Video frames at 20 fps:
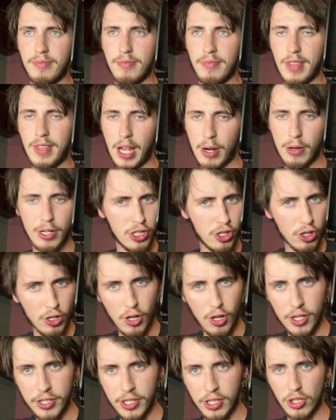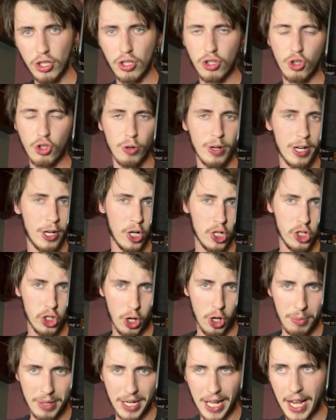There his 2 losses. Sure, he got
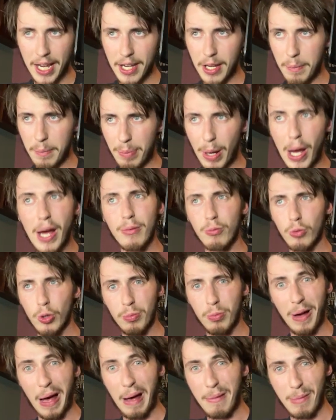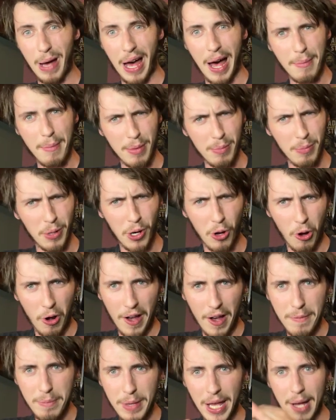dominated, but will Muhammad
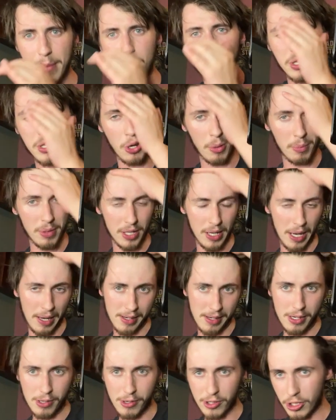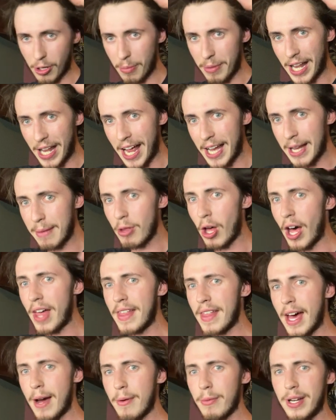Mokaev be able to dominate him like
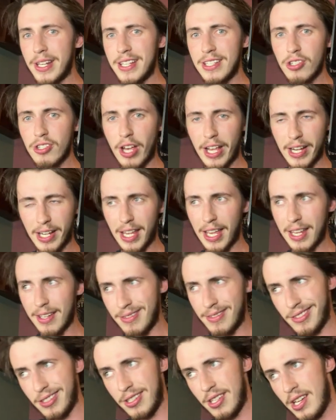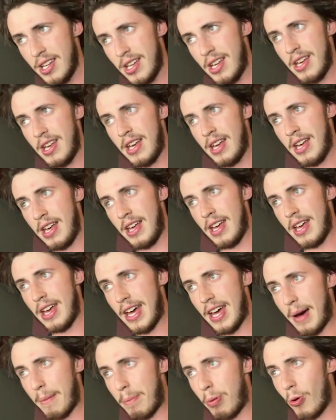that when he's like getting
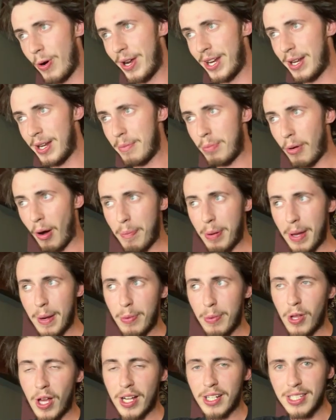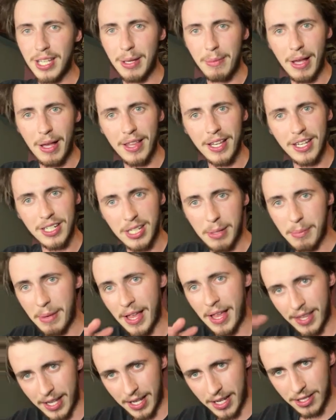outpointed by people like Tim Elliott? Tim
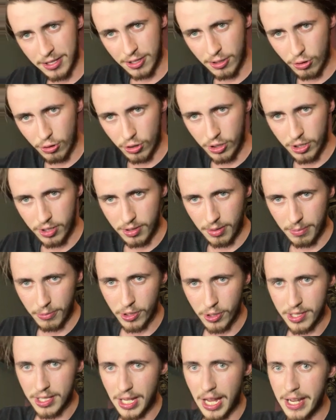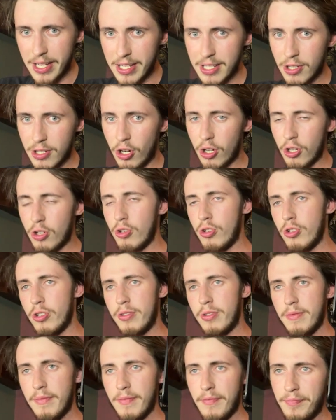Elliott is good. I'm not saying he's not
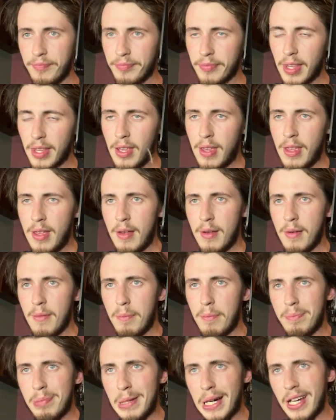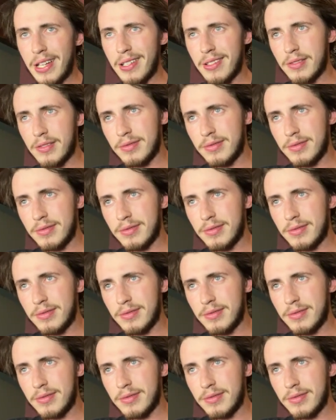good, but